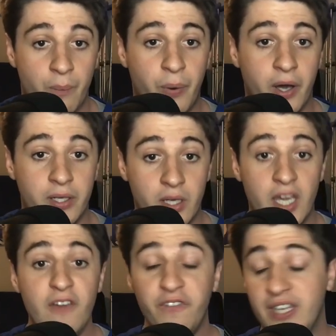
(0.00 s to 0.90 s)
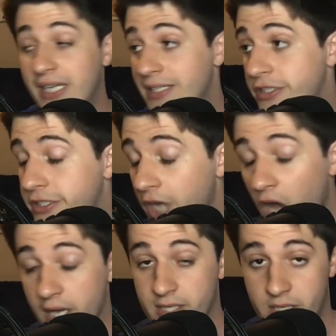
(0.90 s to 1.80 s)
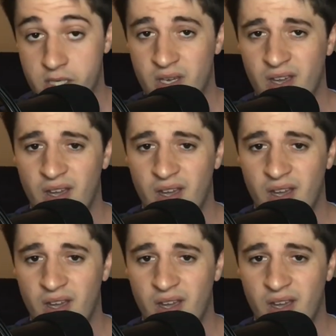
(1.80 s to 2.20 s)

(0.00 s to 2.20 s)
But if he does,